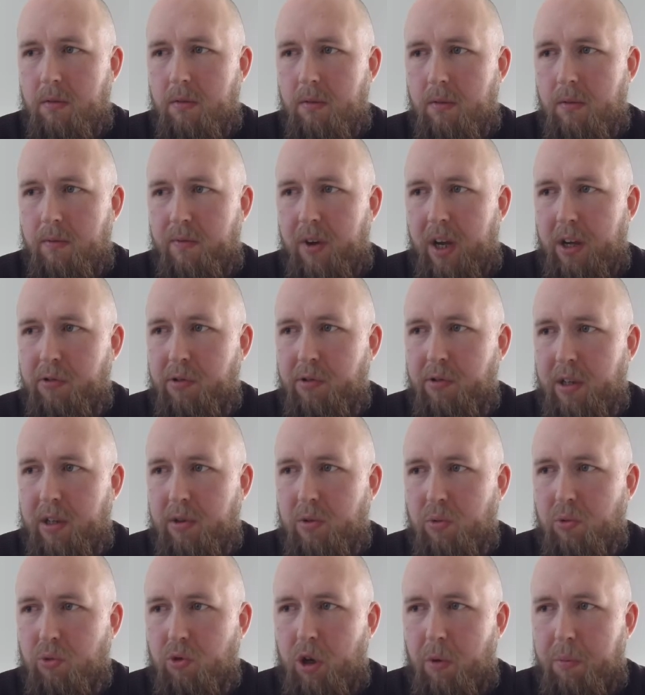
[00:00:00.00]
very
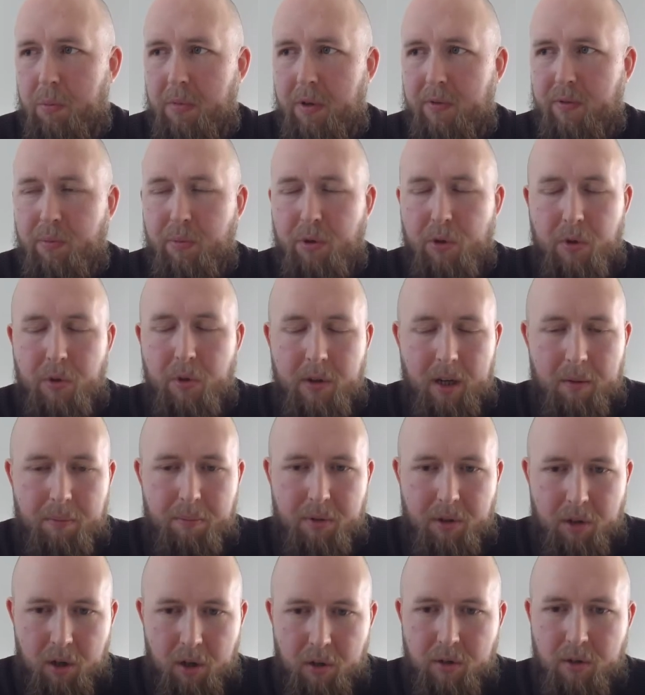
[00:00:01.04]
little stopping me from doing that
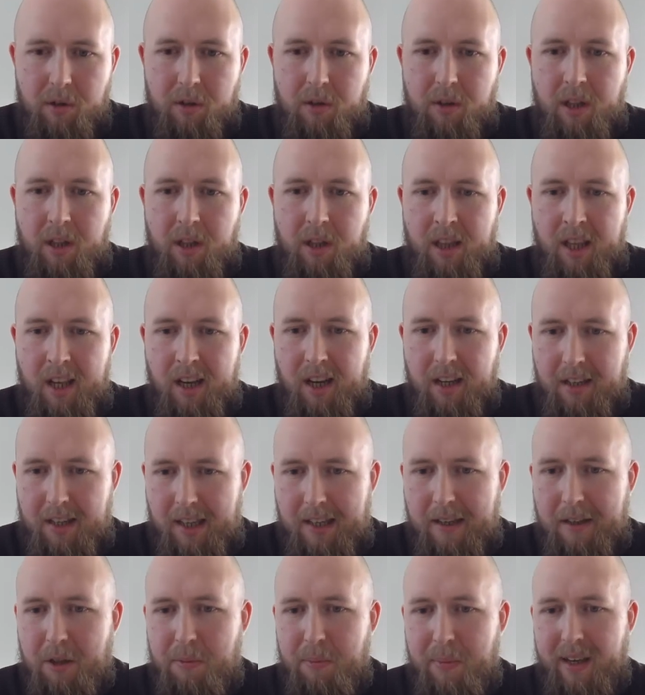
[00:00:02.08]
because the
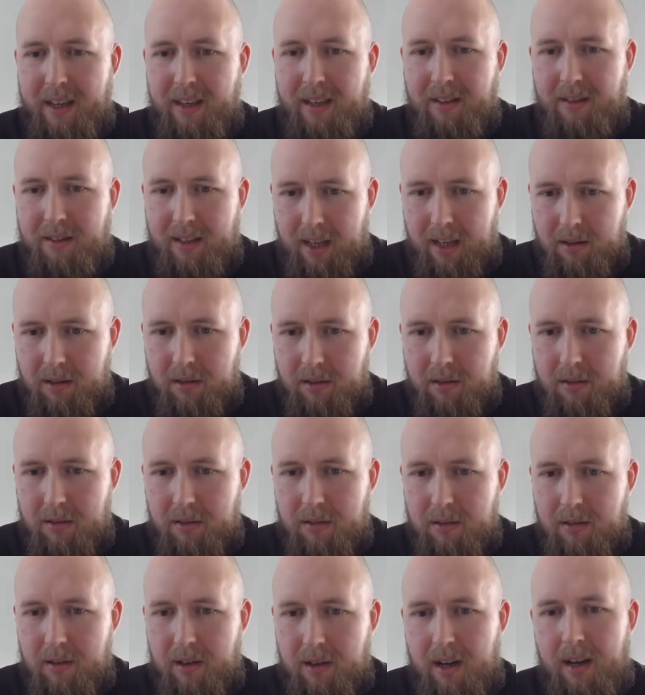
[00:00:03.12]
ideas make sense.
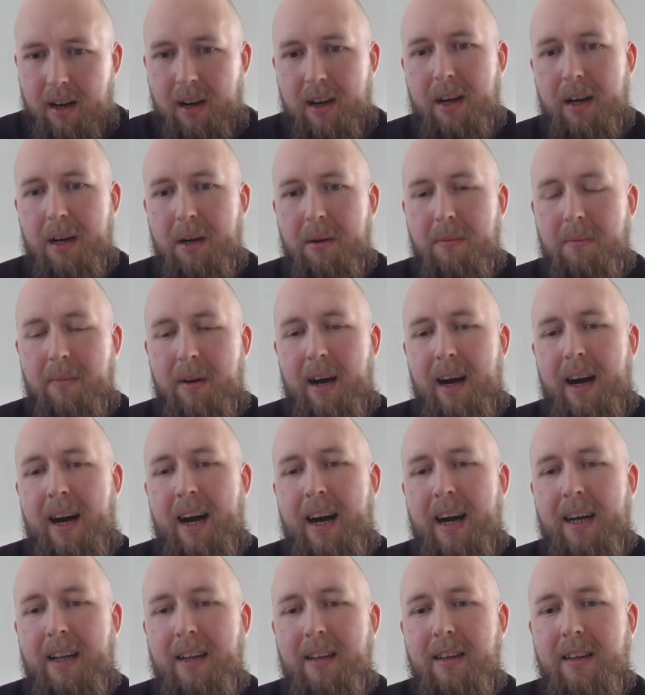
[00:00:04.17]

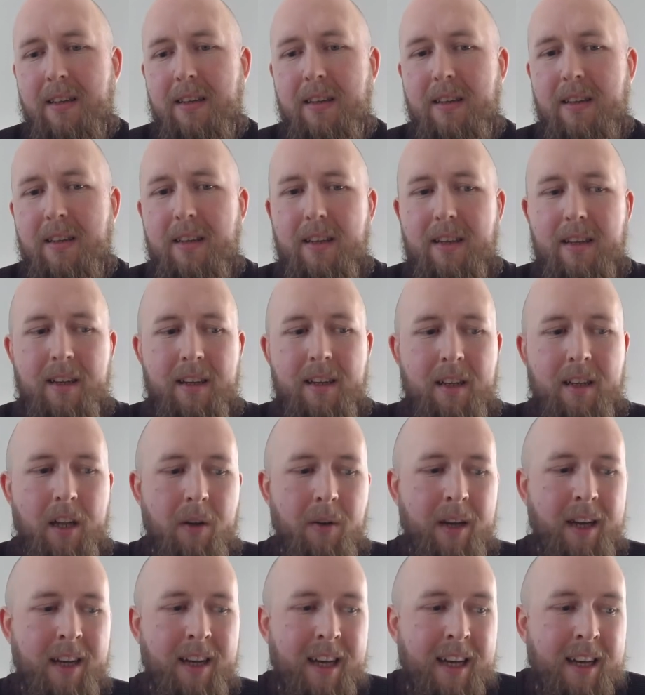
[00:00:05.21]
And
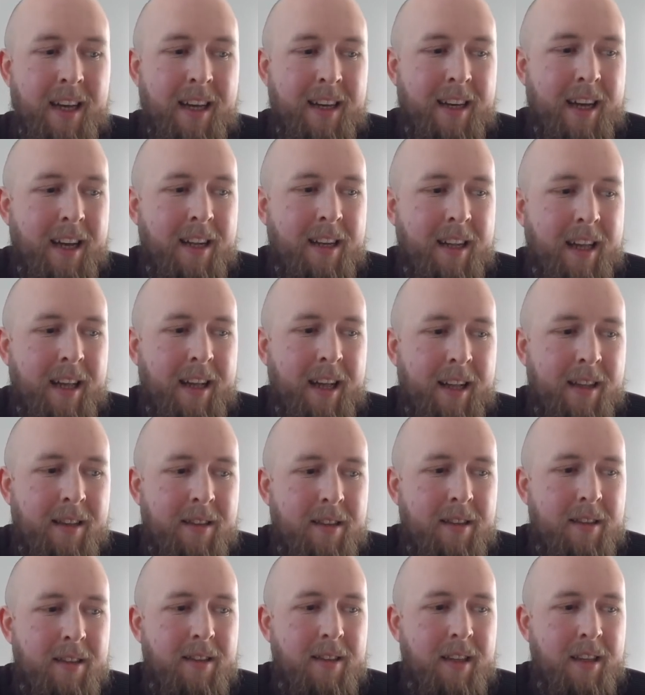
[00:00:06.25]

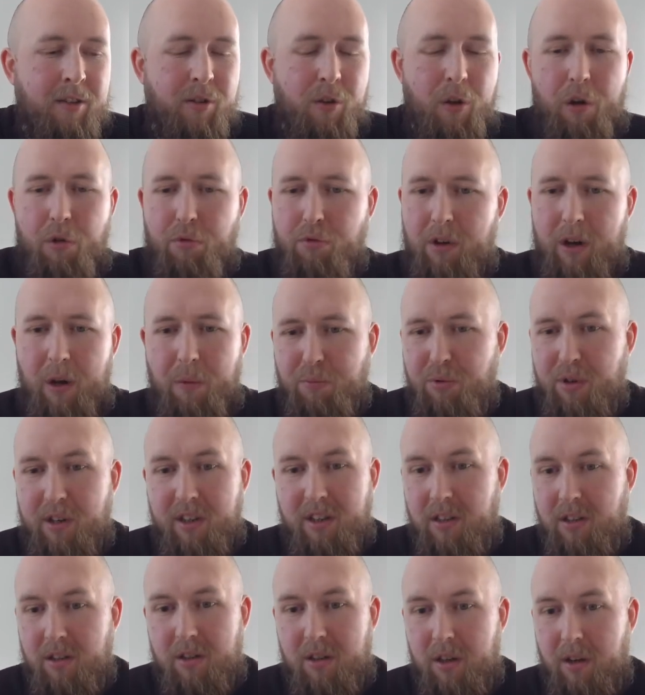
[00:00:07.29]
it's not
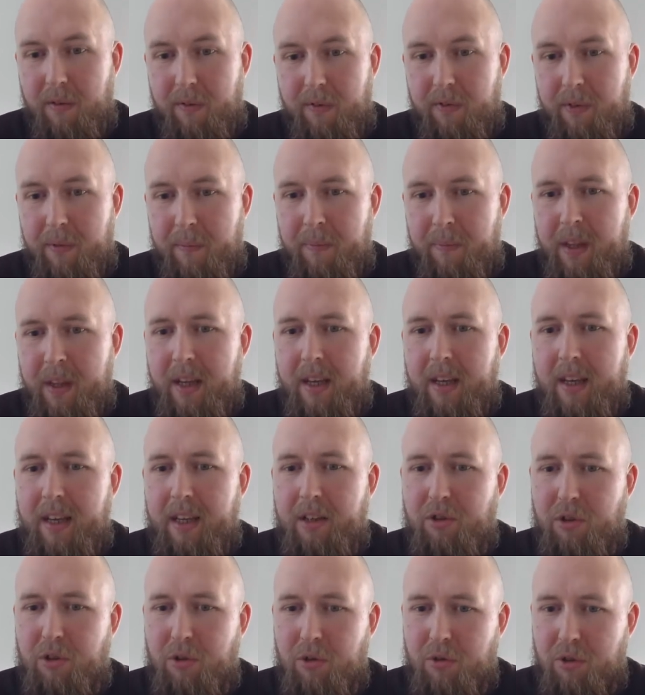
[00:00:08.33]
groundbreaking stuff.
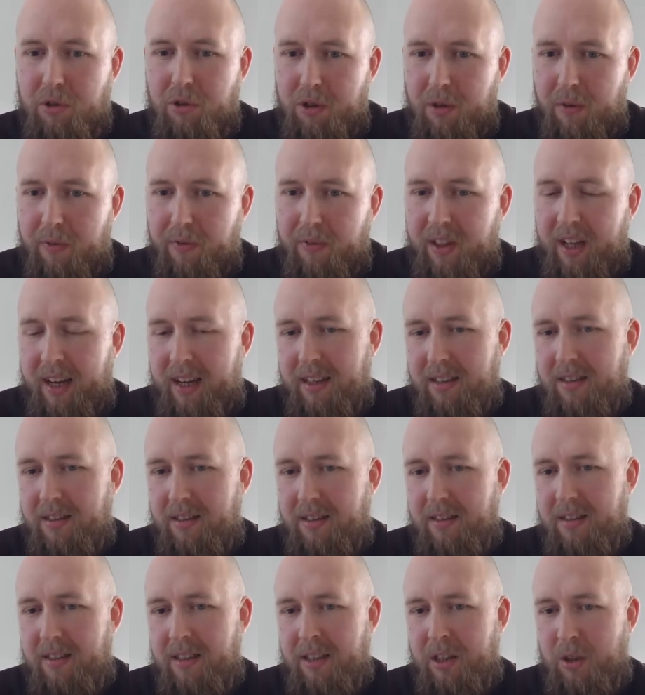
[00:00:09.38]
It's just stuff that
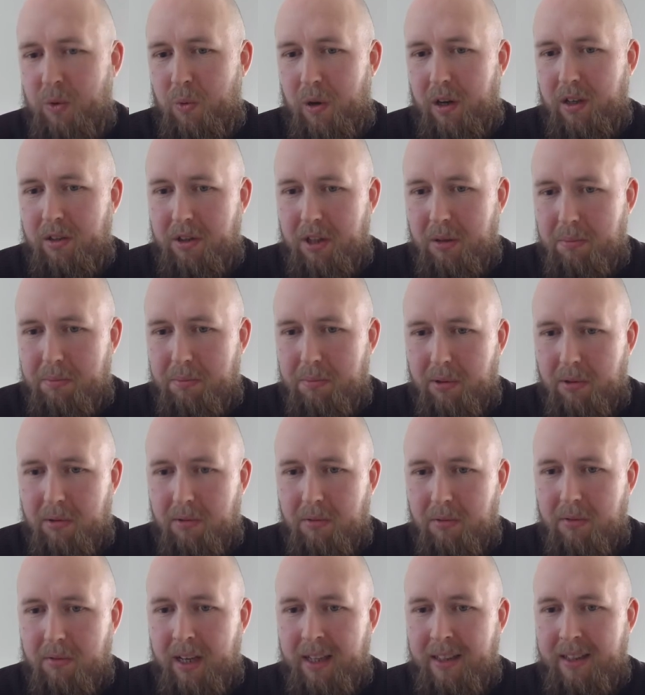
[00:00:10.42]
is quite simple.
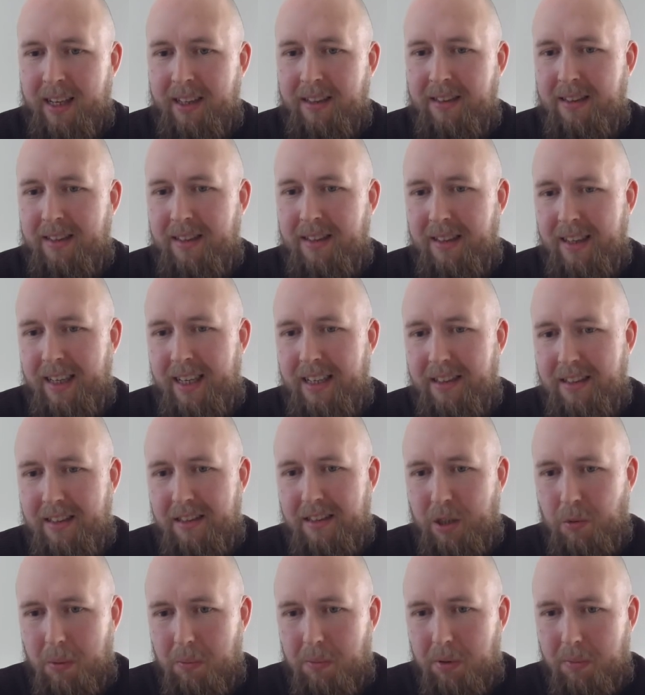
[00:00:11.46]
It's easy
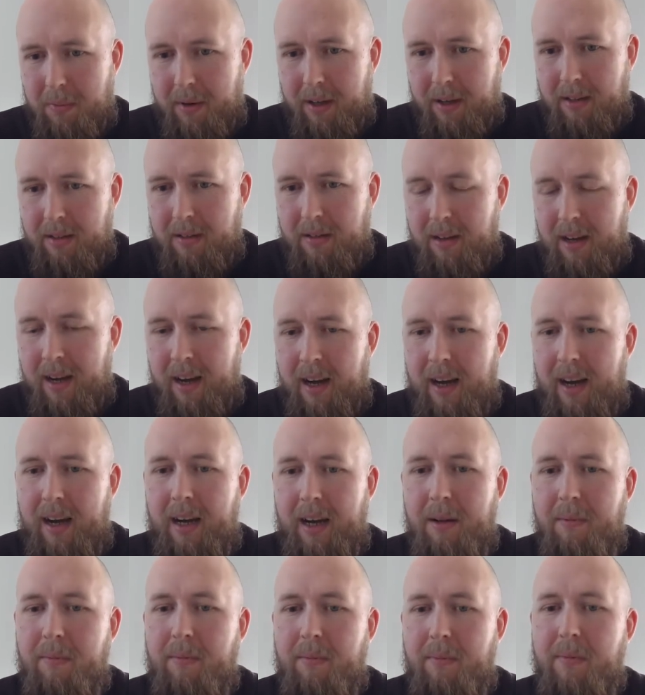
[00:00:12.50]
to implement,
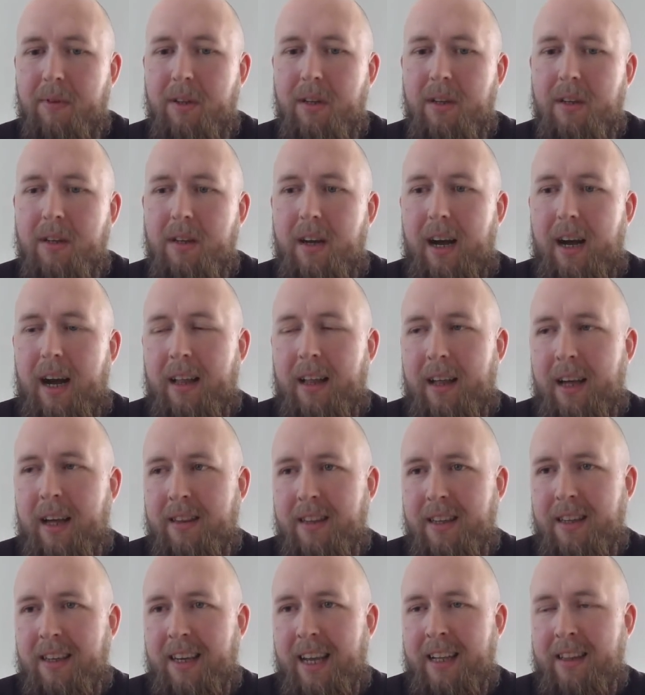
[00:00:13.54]
and I
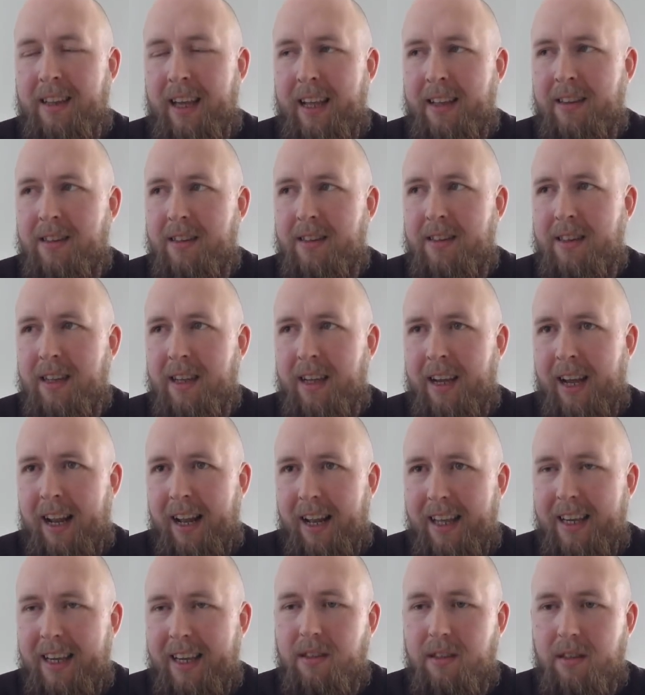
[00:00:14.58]
think it's
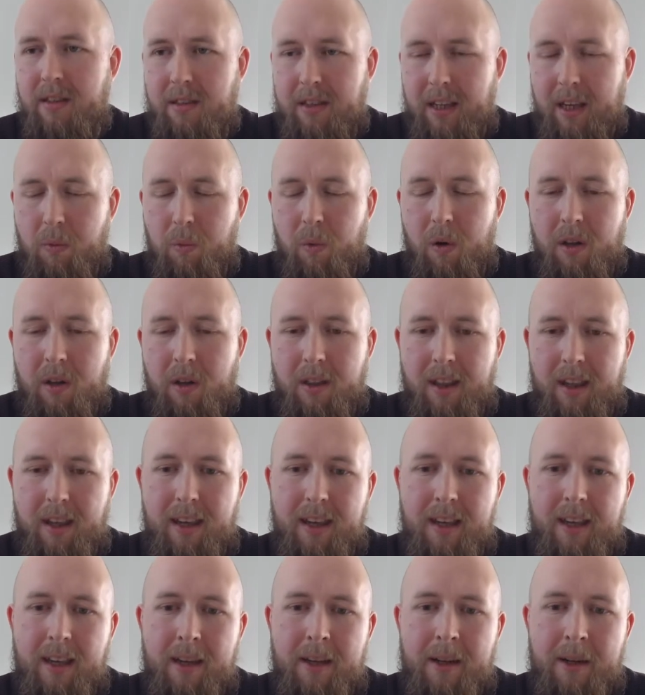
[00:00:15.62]
clear to see what
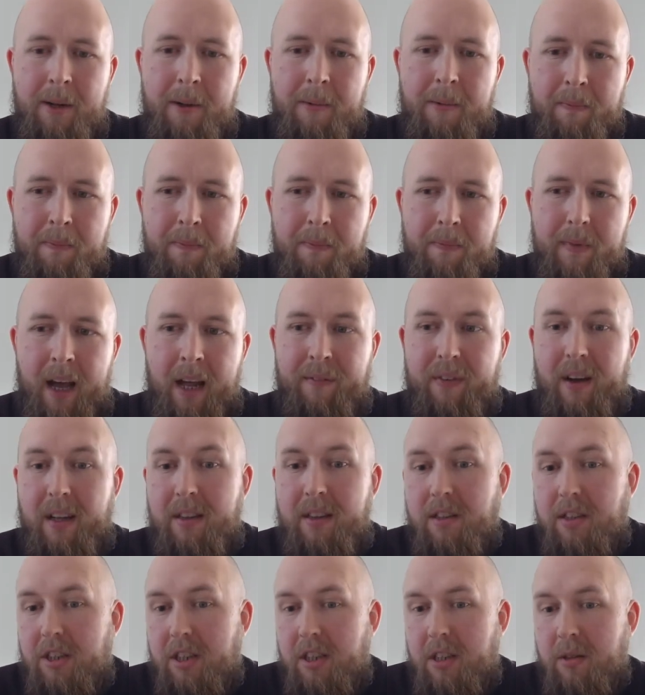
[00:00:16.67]
the
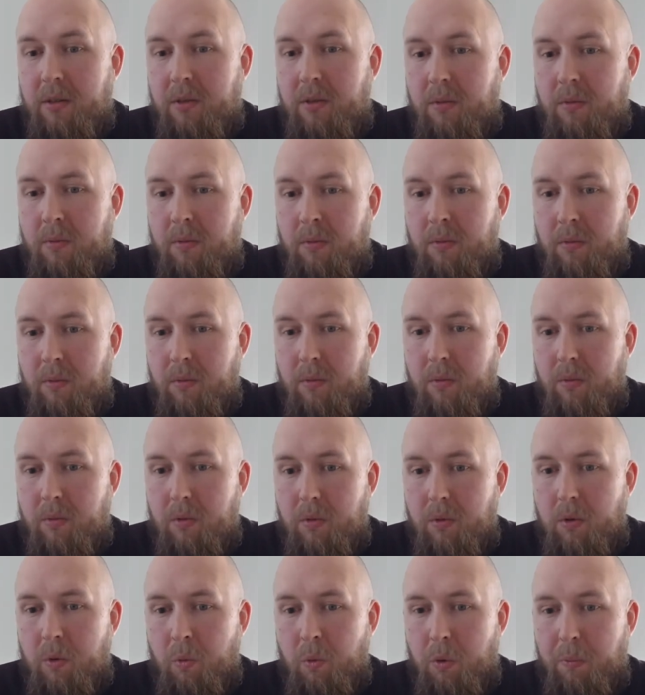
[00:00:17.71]
advantages
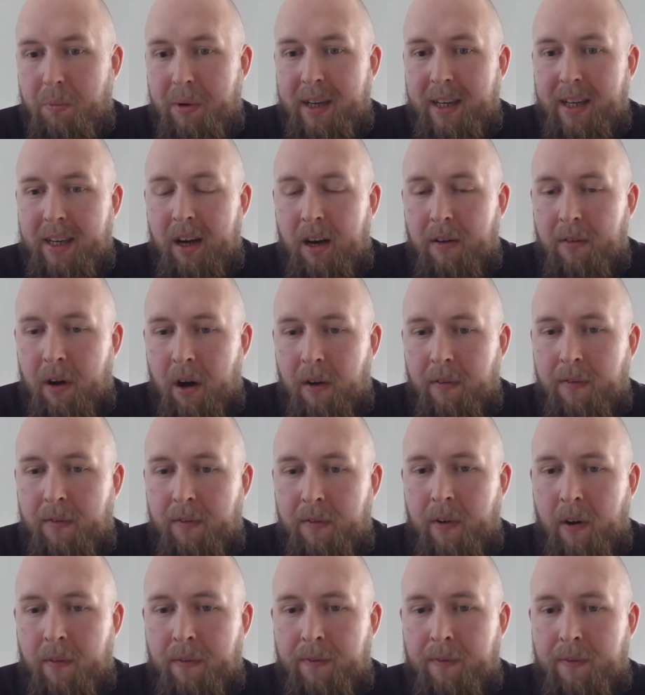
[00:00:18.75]
would be of
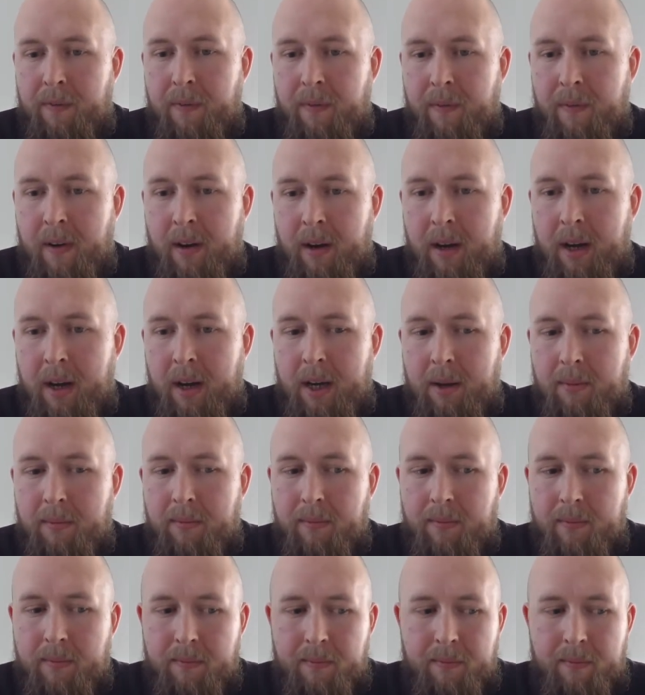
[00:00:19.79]

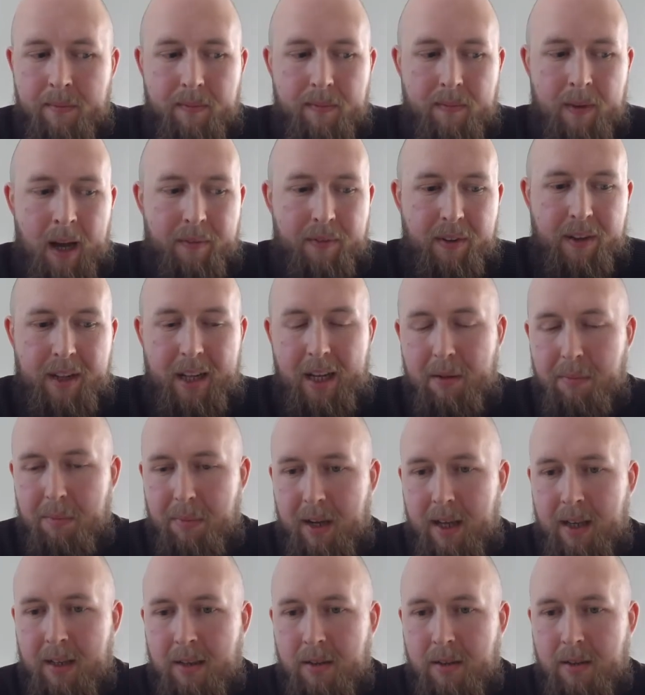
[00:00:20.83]
having that in
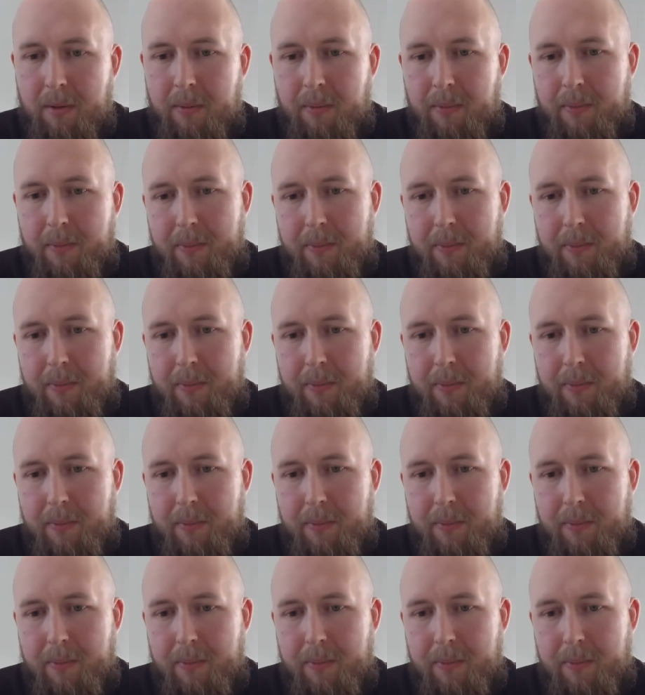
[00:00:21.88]
place.